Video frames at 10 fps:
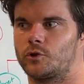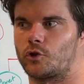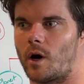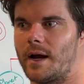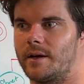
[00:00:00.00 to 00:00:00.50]

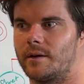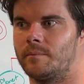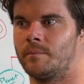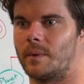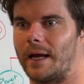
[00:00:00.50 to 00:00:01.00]
try
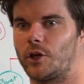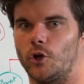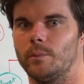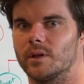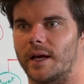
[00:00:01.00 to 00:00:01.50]
and
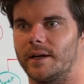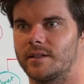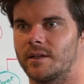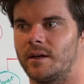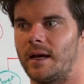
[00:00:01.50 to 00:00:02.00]
accumulate